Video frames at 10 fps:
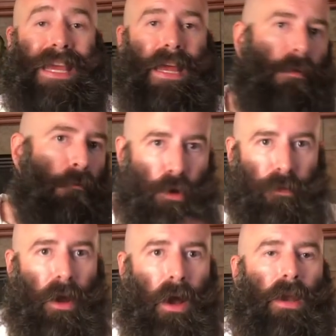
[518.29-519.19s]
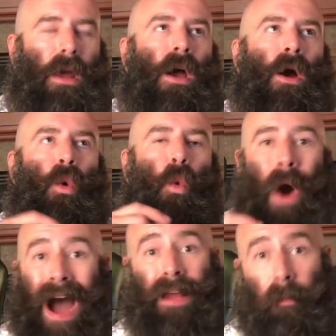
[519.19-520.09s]
And moving on,
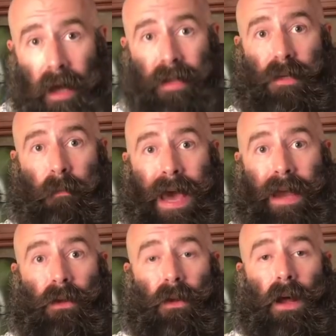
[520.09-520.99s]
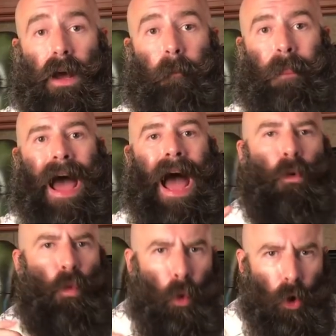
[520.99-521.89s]
while I'm on sabbatical,
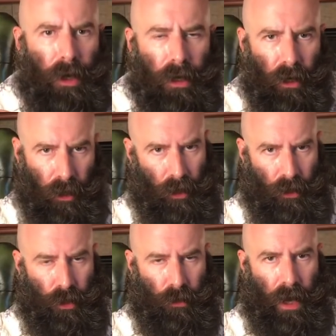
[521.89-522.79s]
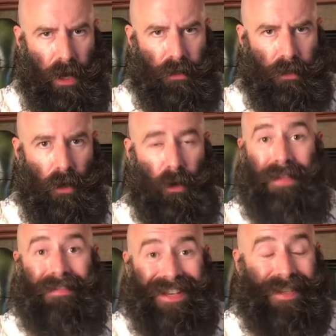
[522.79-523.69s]
I would encourage you guys,
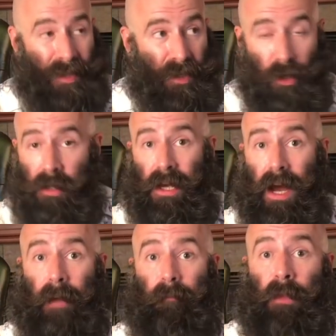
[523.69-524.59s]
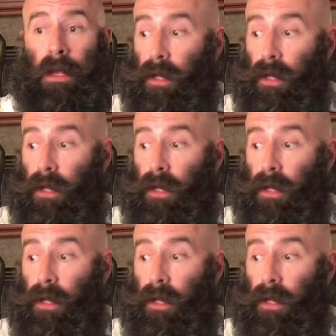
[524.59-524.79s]
okay, this is a good time